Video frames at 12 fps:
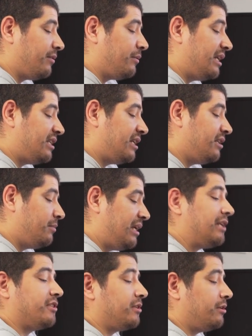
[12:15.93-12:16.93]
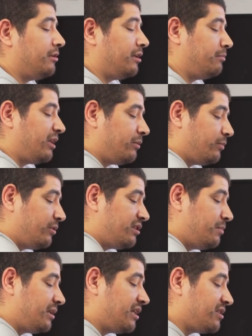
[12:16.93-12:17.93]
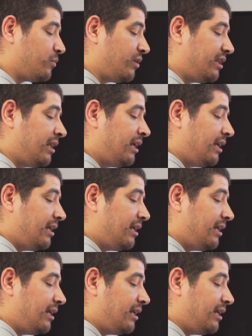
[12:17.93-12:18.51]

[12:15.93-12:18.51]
or RAID 10 to be executed on motherboards because one,